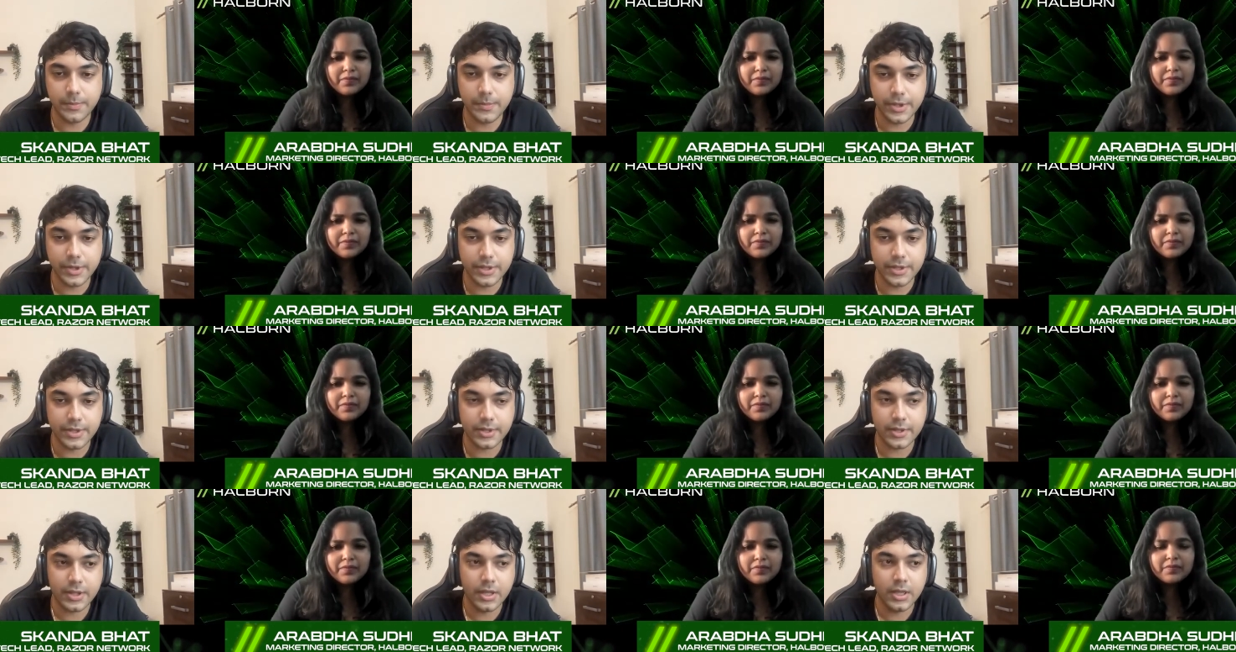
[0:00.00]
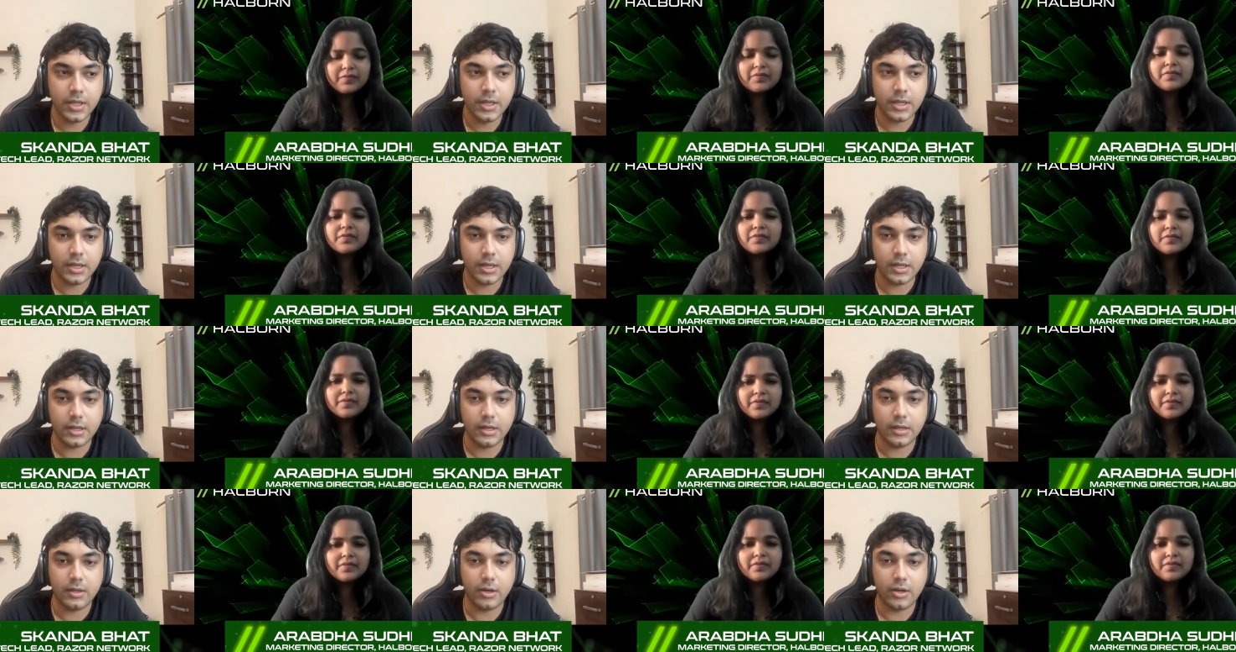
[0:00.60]
Speaker 1: purpose
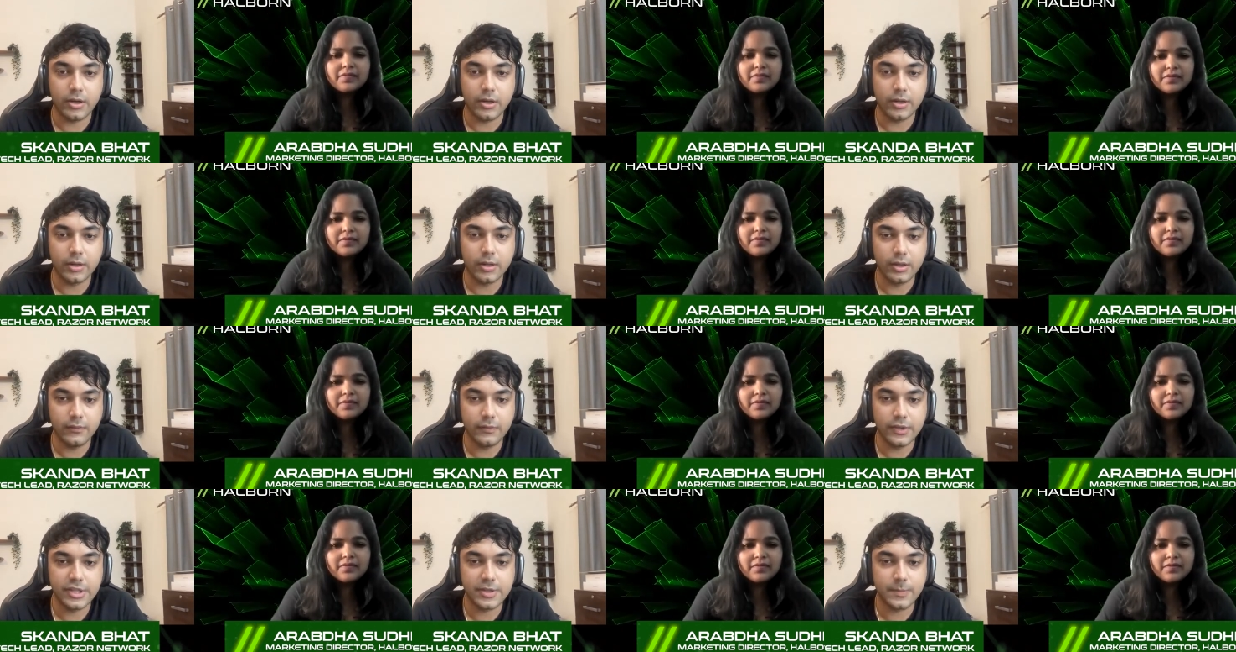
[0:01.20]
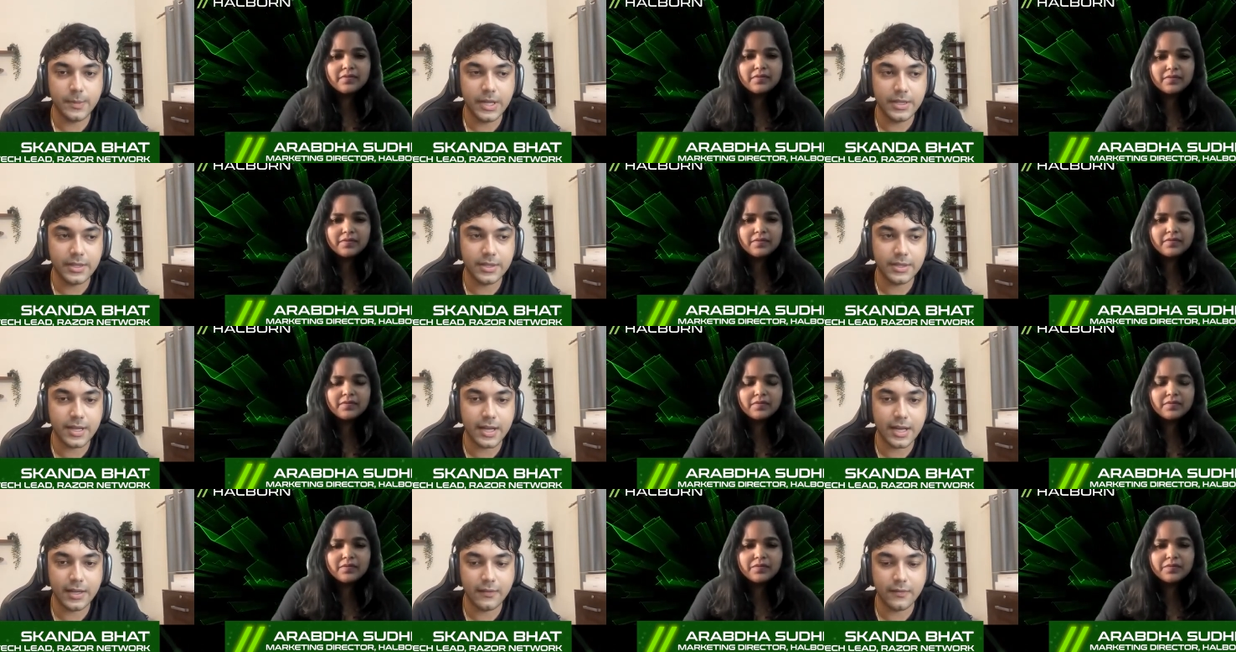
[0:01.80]
uh, Oracle, which
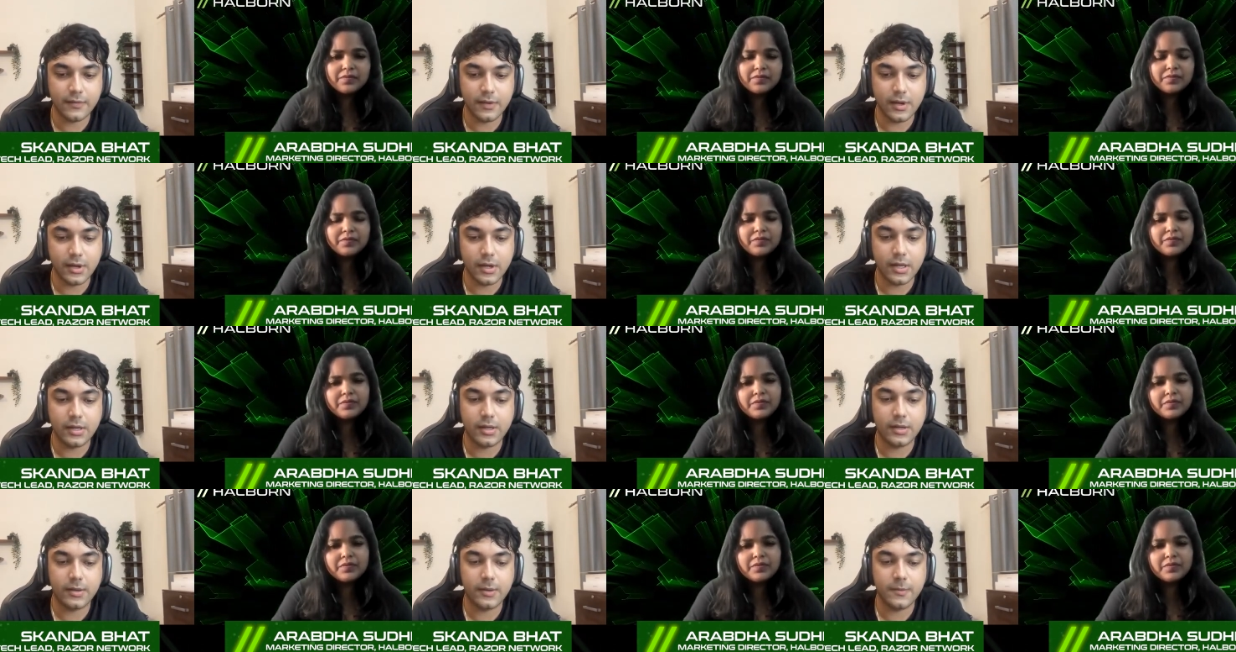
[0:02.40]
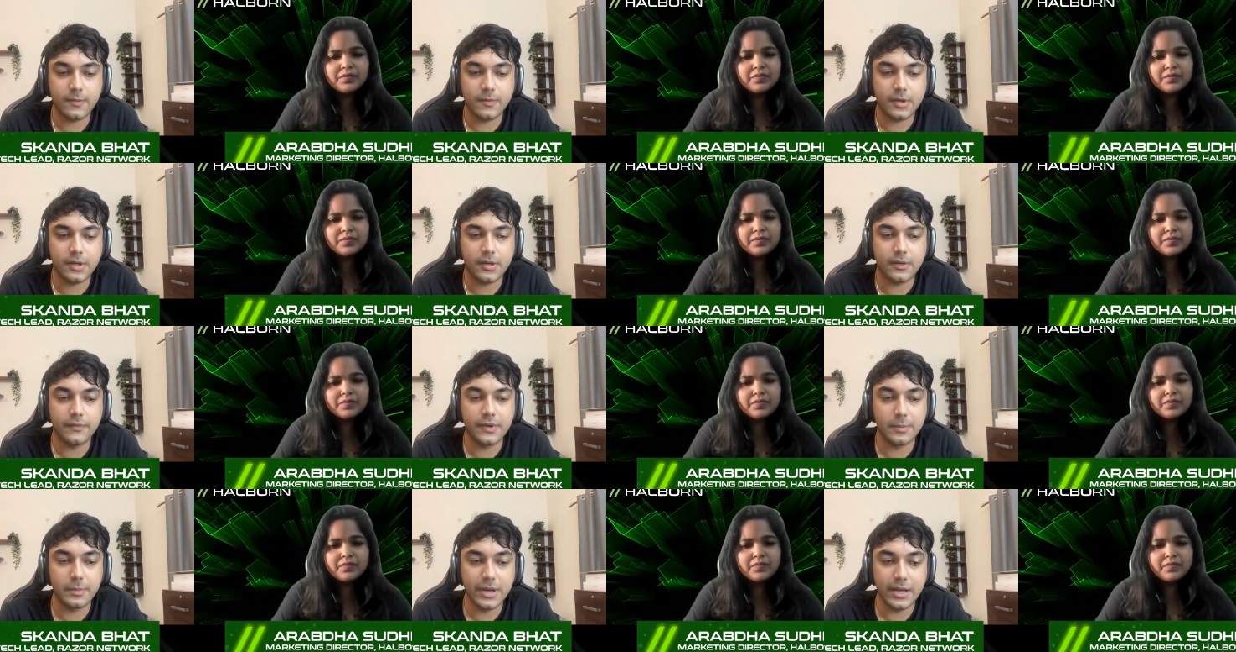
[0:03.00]
means that um,
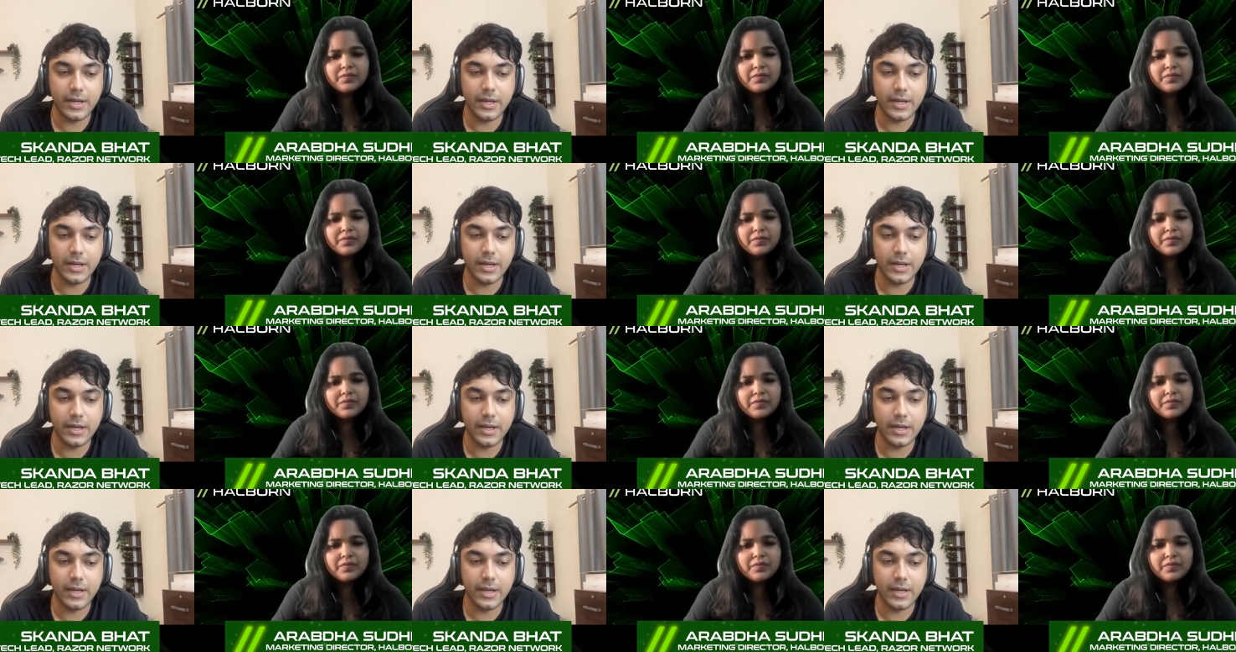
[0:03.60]
uh, we're